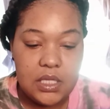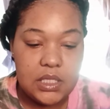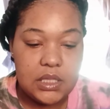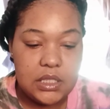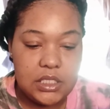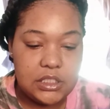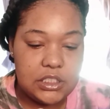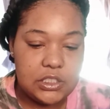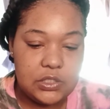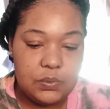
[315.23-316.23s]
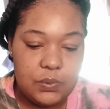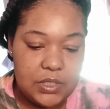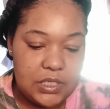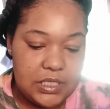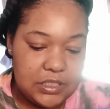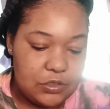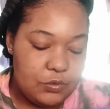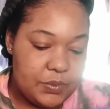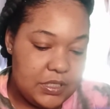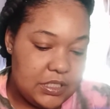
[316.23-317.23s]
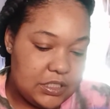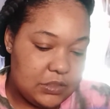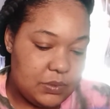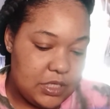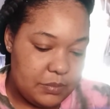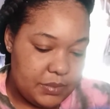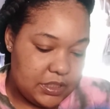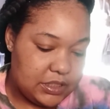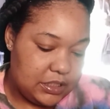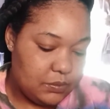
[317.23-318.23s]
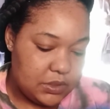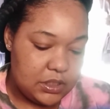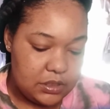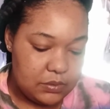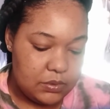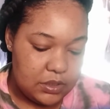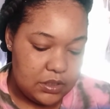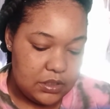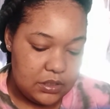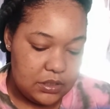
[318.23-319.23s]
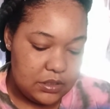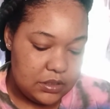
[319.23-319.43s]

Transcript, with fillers: This one, let's open this one up and see what this one is.